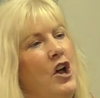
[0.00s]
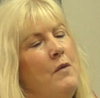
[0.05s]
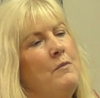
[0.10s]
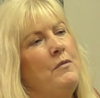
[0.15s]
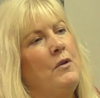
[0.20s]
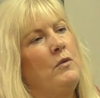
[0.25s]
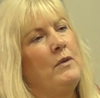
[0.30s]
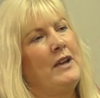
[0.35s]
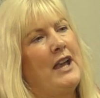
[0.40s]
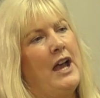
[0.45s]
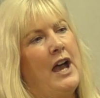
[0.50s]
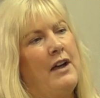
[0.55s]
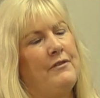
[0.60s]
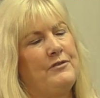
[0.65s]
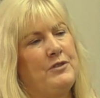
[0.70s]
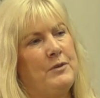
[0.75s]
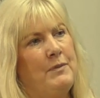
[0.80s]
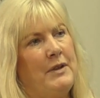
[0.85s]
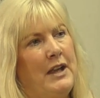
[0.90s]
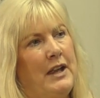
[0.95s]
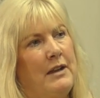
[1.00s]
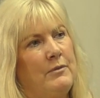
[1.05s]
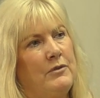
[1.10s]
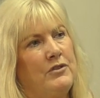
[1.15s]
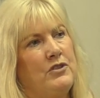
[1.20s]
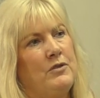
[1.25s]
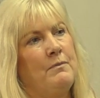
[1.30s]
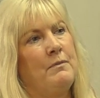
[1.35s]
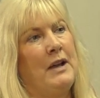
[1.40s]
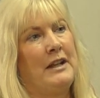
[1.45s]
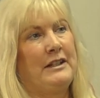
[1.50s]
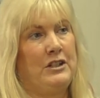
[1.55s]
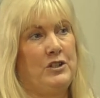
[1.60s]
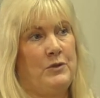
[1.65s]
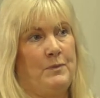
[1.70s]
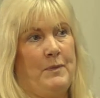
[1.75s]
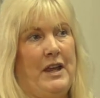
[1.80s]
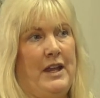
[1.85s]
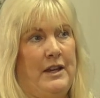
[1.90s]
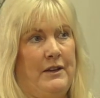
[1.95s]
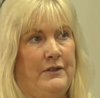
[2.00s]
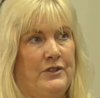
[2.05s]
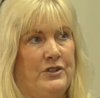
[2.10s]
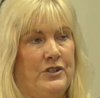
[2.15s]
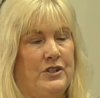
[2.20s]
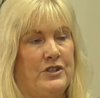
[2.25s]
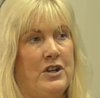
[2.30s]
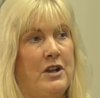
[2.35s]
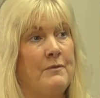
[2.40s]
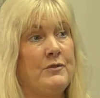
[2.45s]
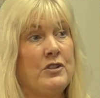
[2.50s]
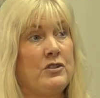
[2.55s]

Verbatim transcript: But we have to be able to manage behaviours at times.